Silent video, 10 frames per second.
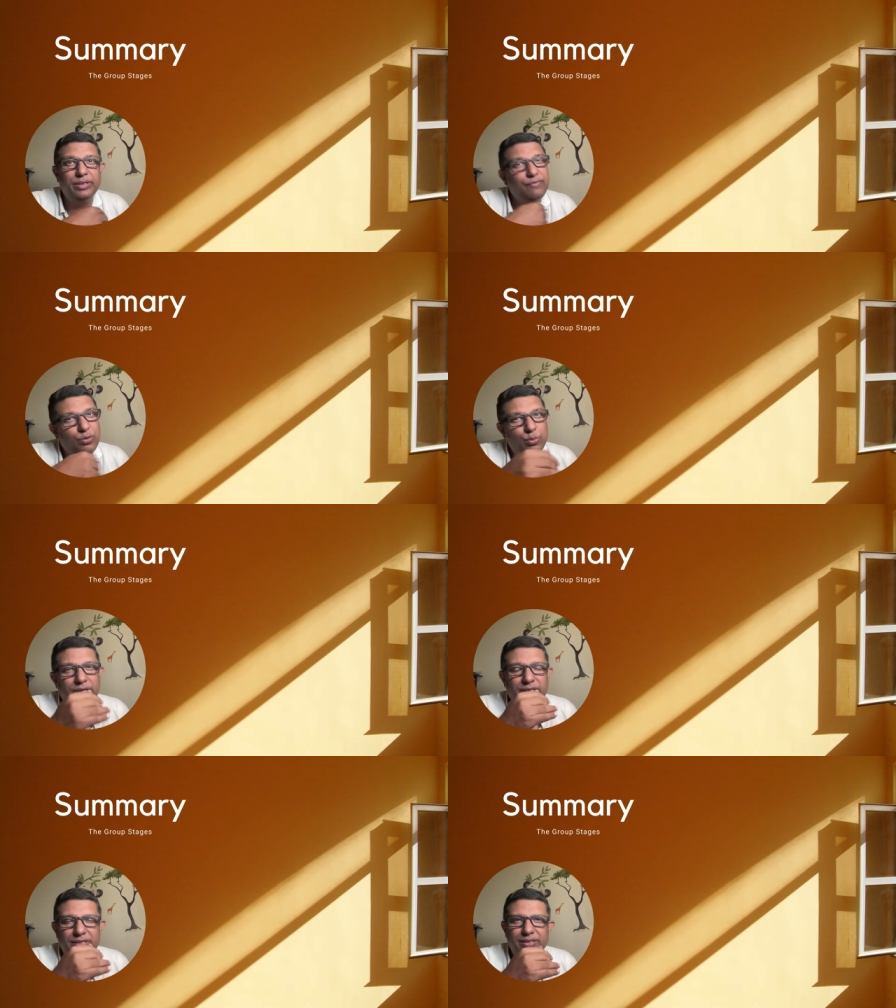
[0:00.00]
with a
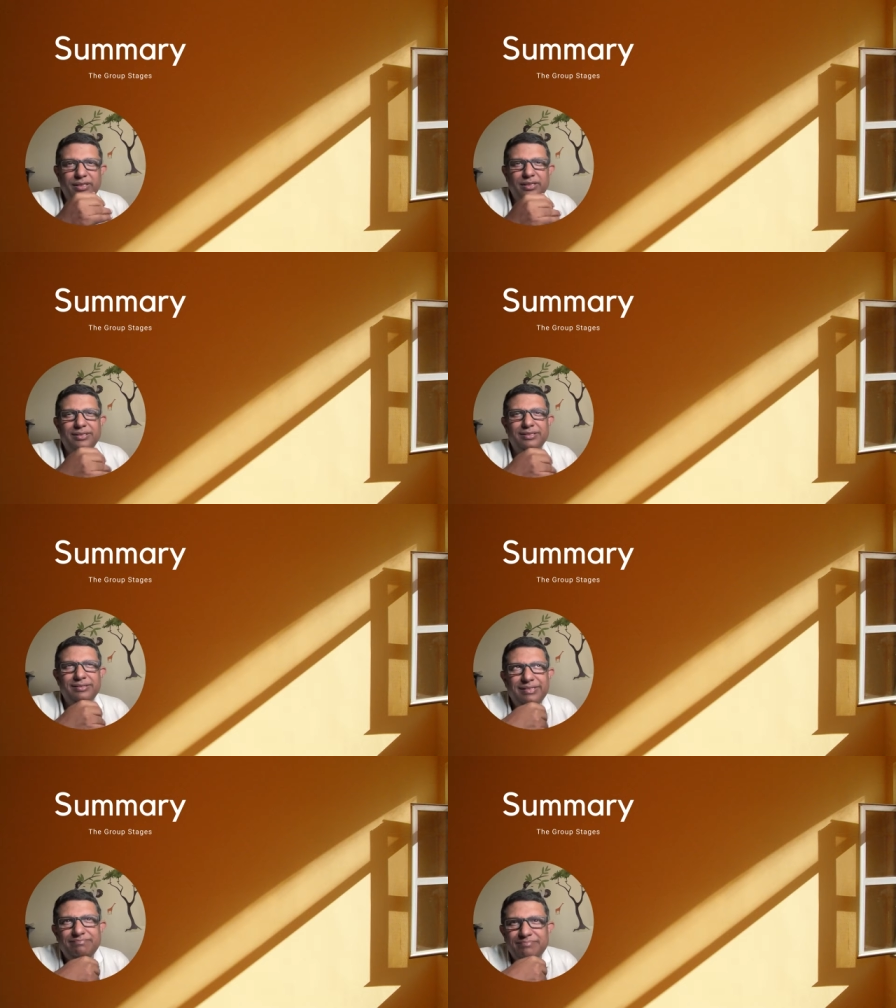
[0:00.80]
fluent
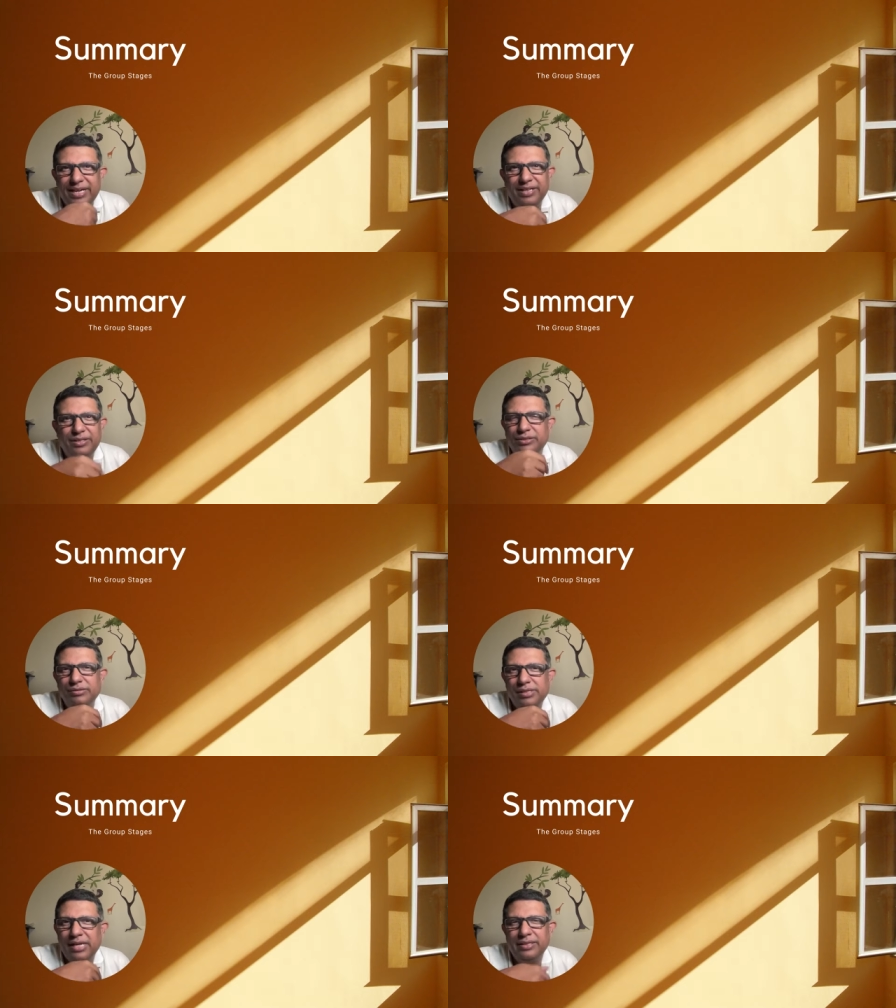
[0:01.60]
hit
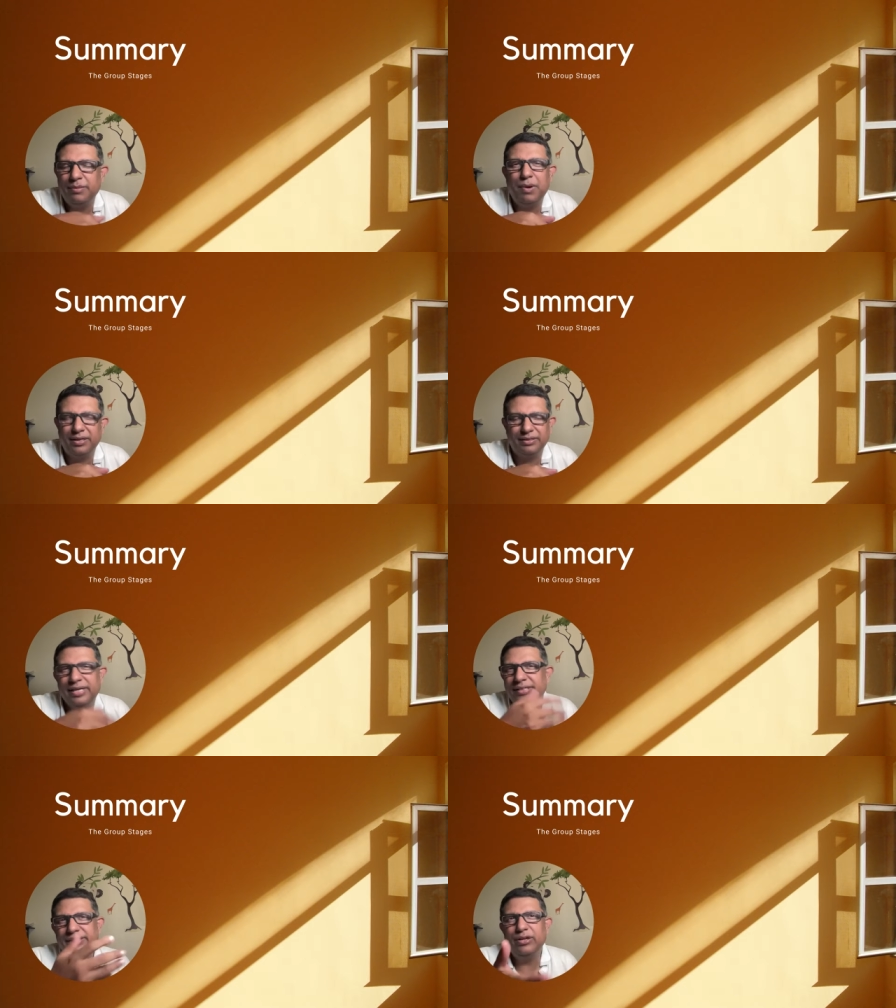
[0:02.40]
at the
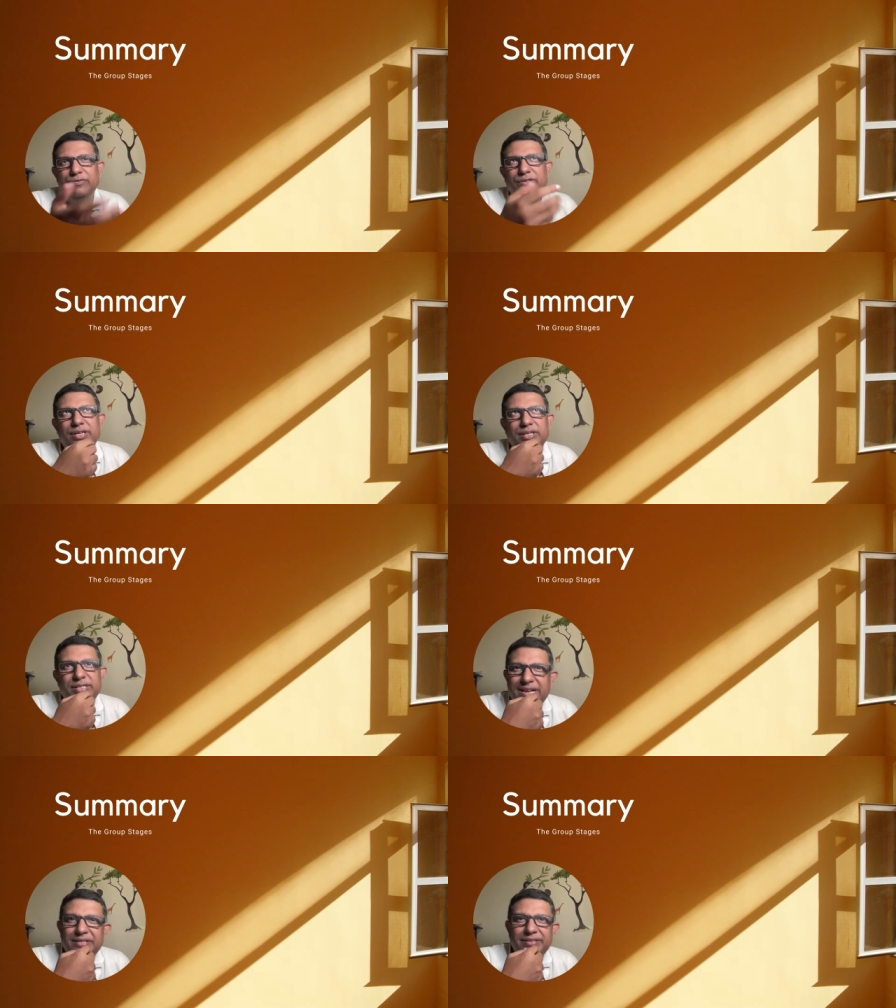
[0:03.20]
park, right? Think of
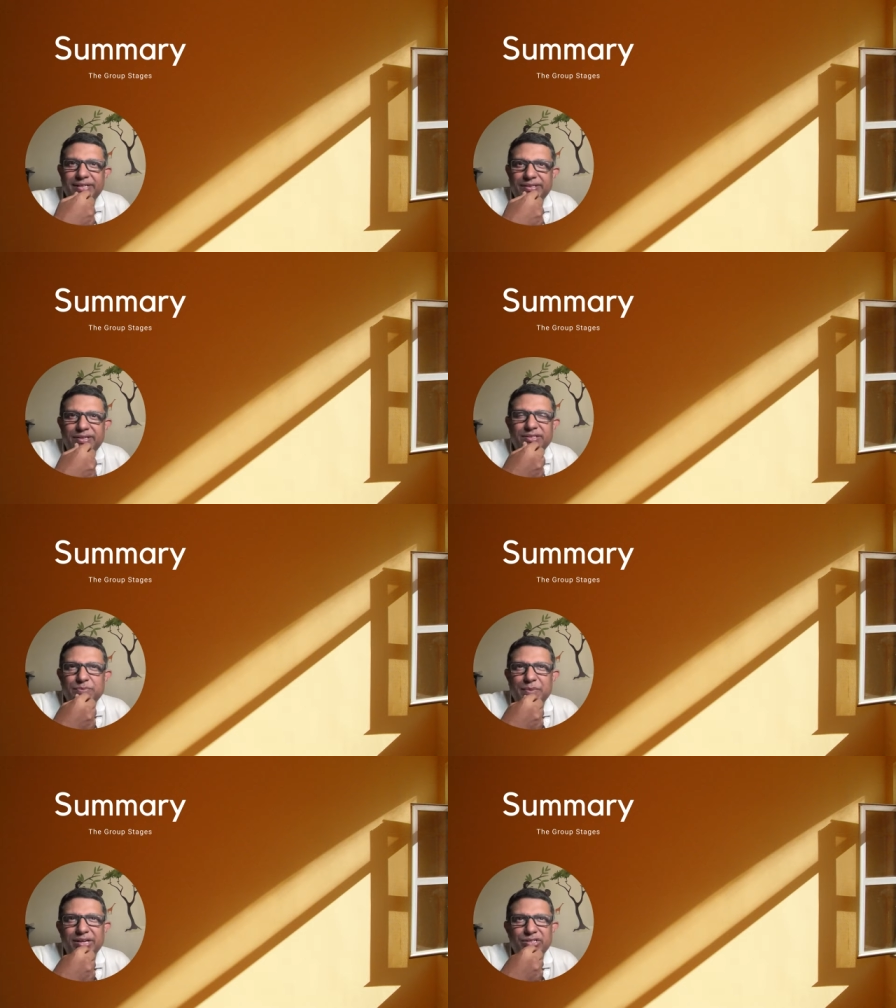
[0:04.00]
the ne
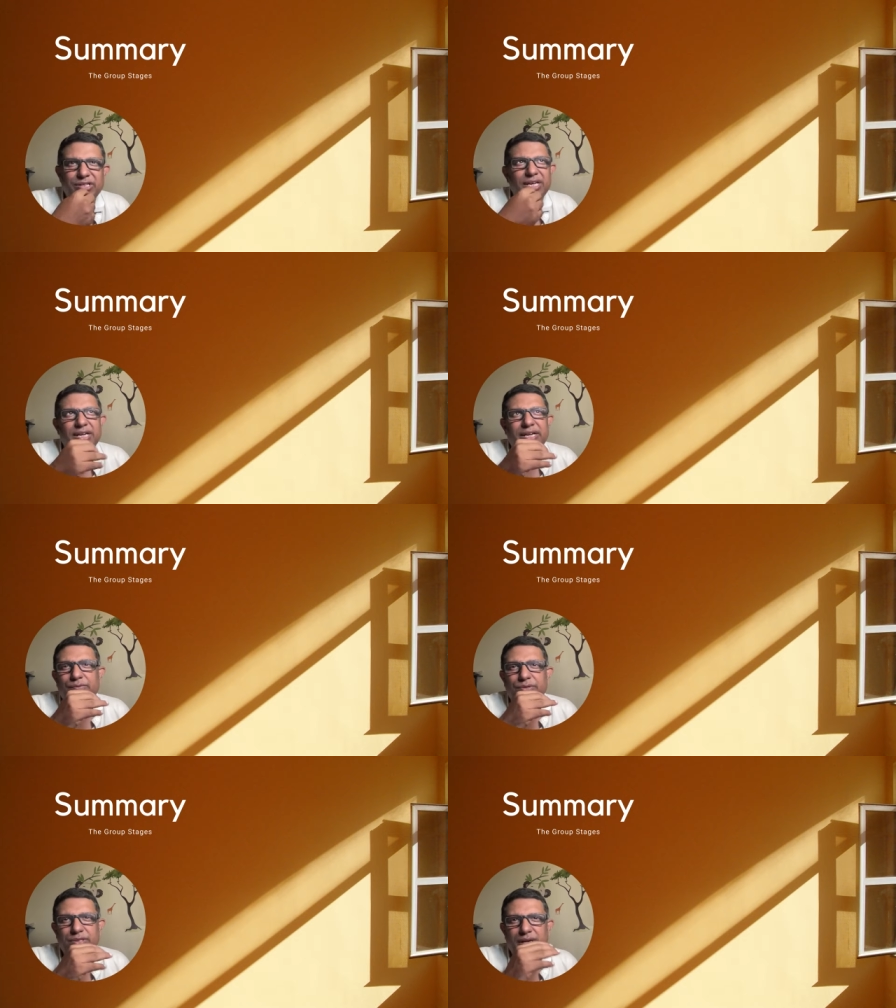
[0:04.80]
Netherlands match.
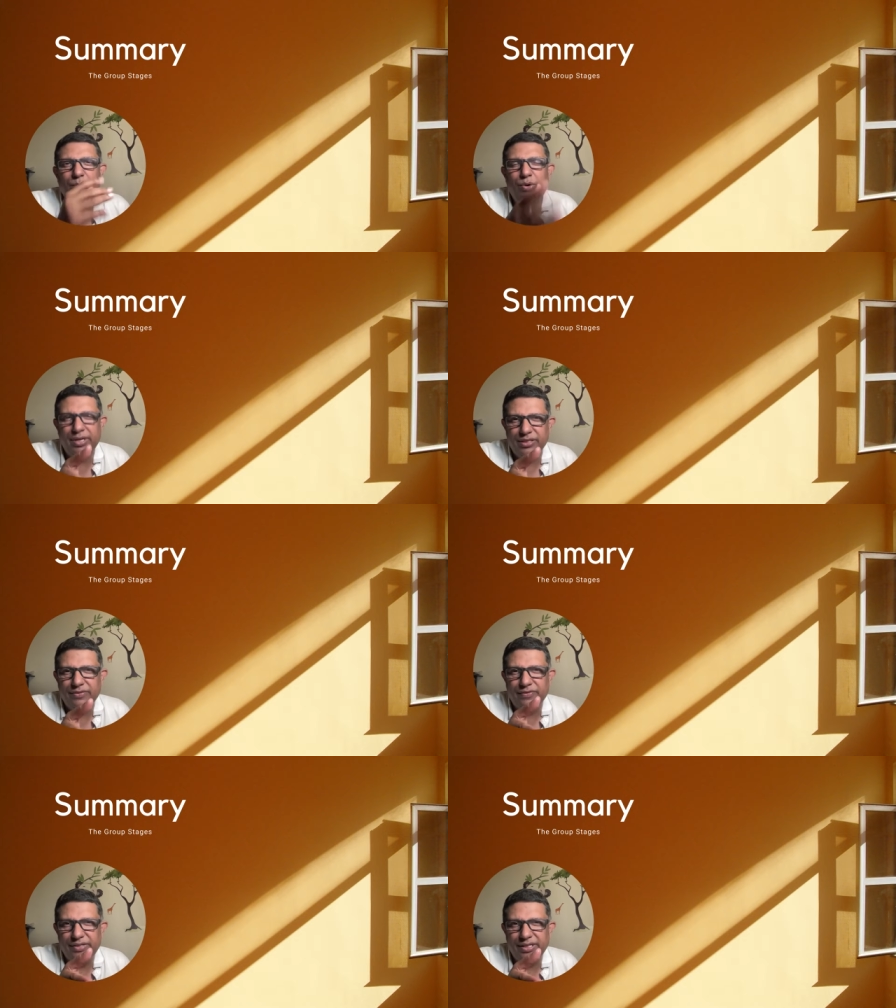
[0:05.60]
It was a
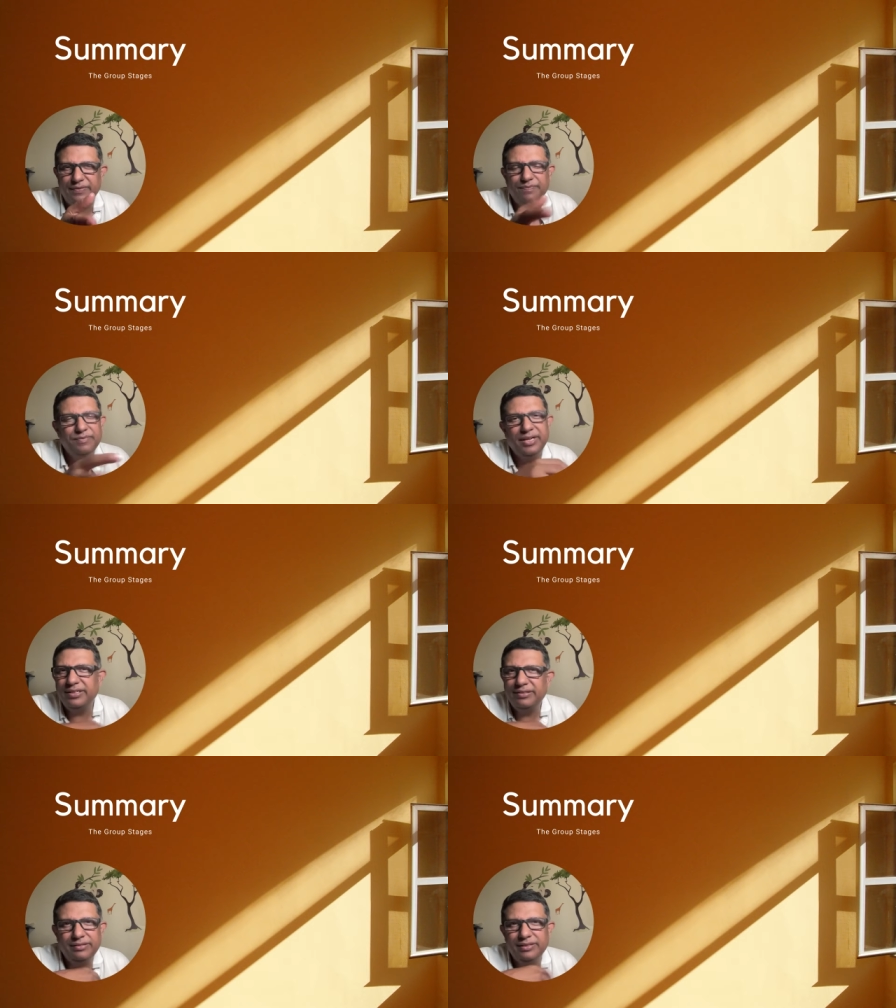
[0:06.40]
laborious 50,
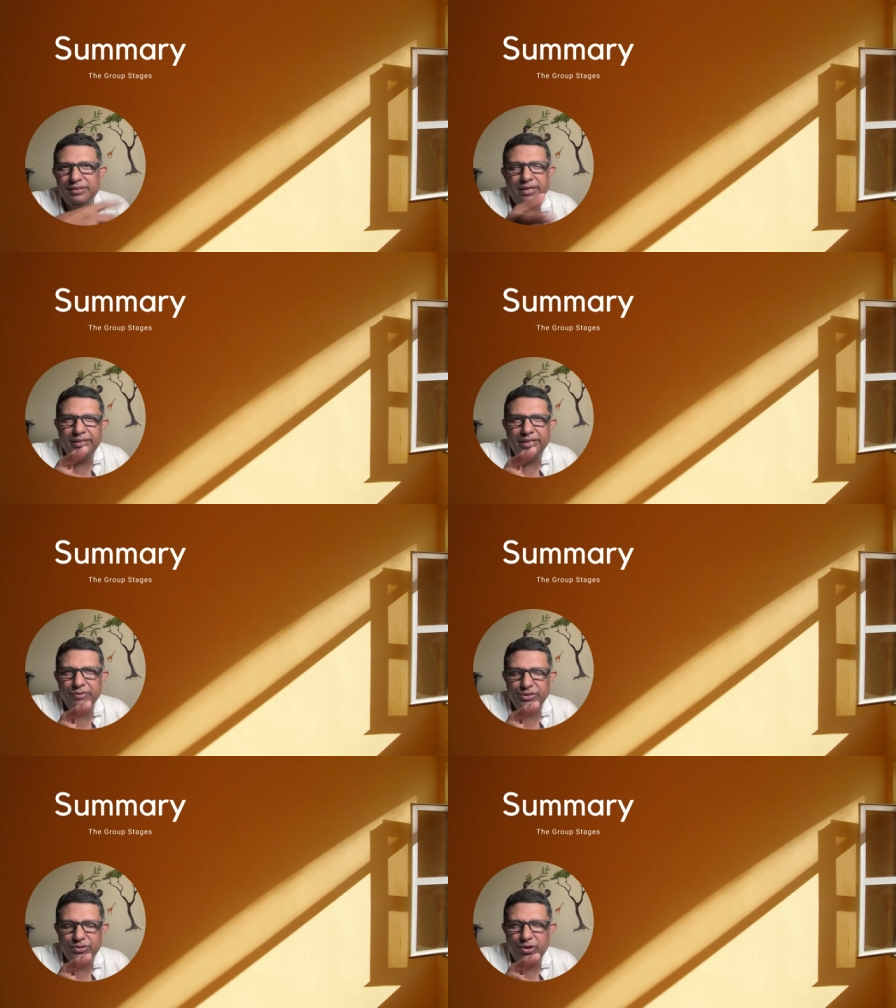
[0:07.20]
right? Uh, I
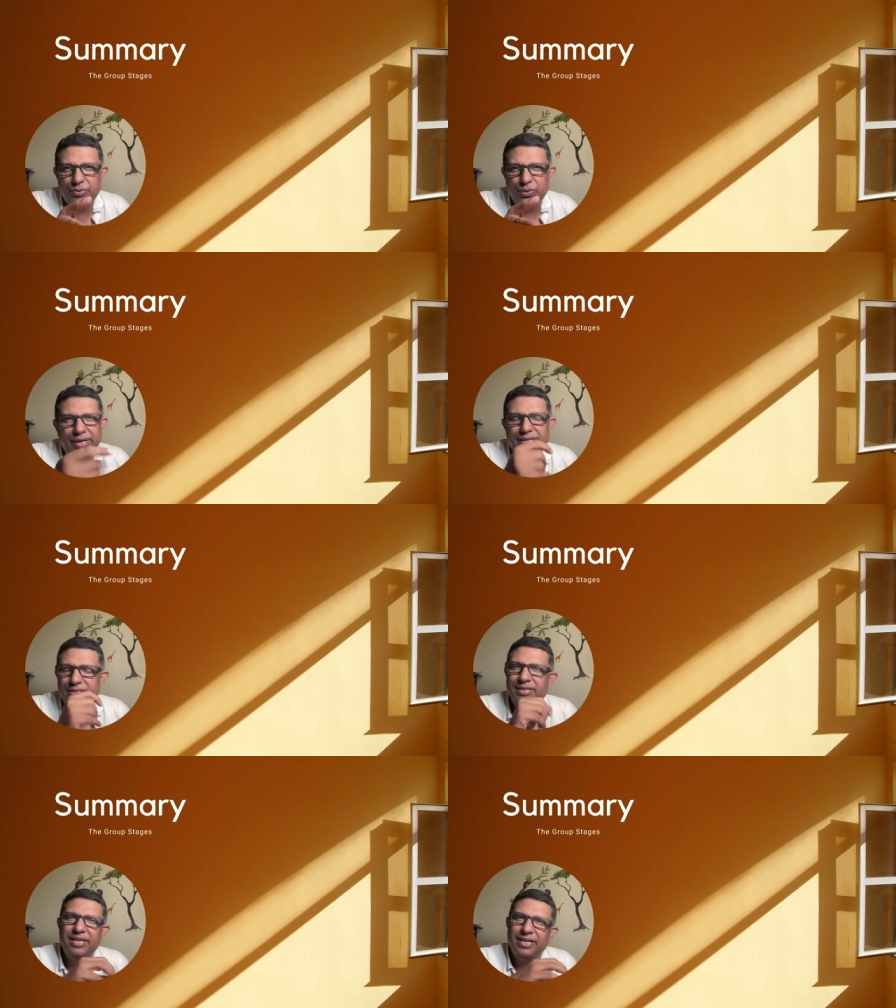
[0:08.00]
think it was dropped
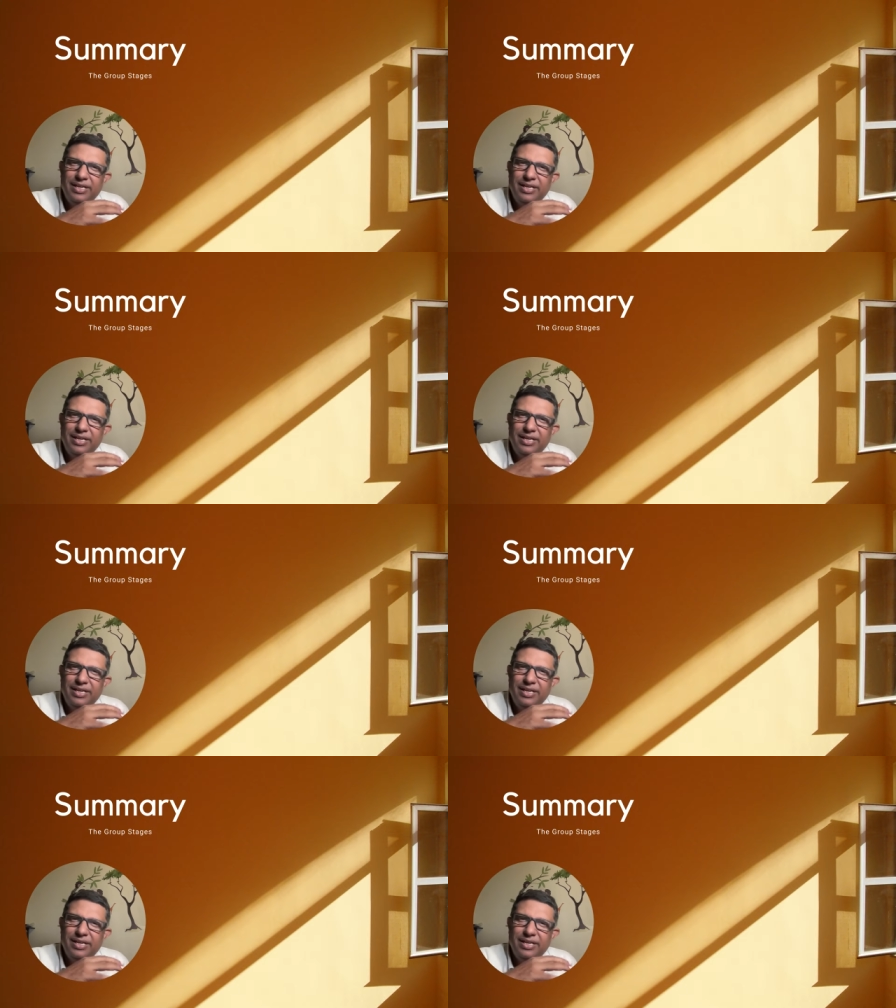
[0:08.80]
twice.